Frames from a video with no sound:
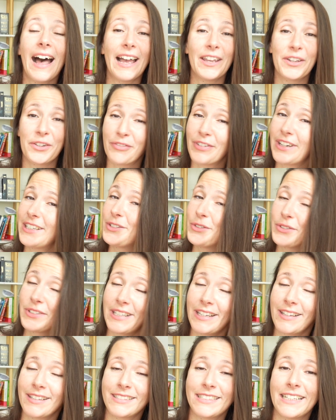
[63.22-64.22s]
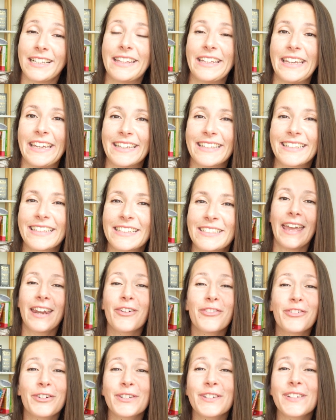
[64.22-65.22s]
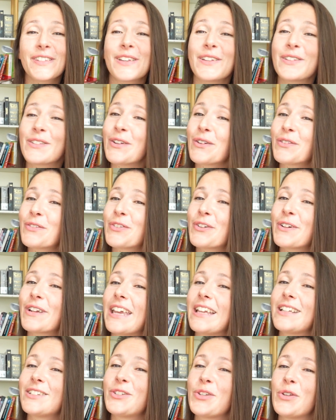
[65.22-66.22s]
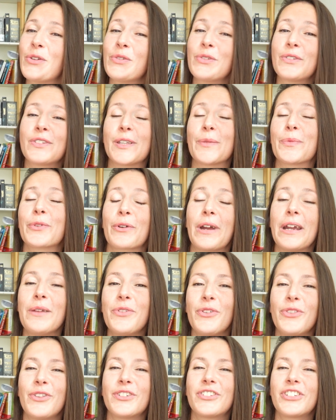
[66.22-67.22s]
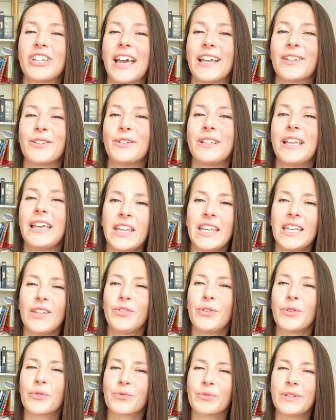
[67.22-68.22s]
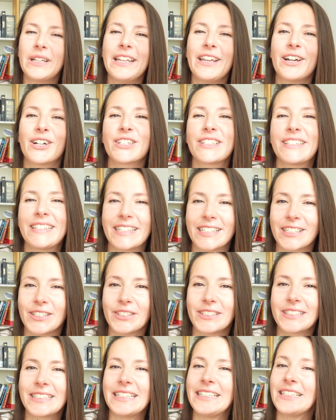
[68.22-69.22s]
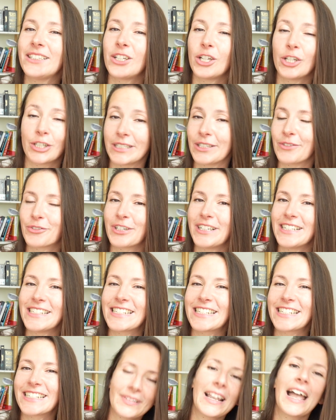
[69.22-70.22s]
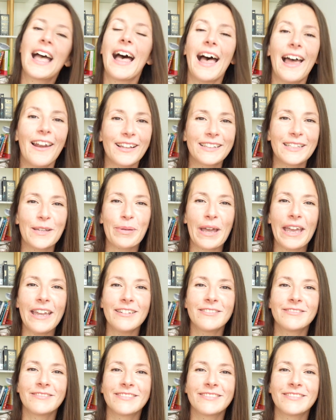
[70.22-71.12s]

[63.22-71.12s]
I advise you stay until the end. And of course, don't forget to subscribe to the channel if you really are serious in learning French. Alors, t'es prêt?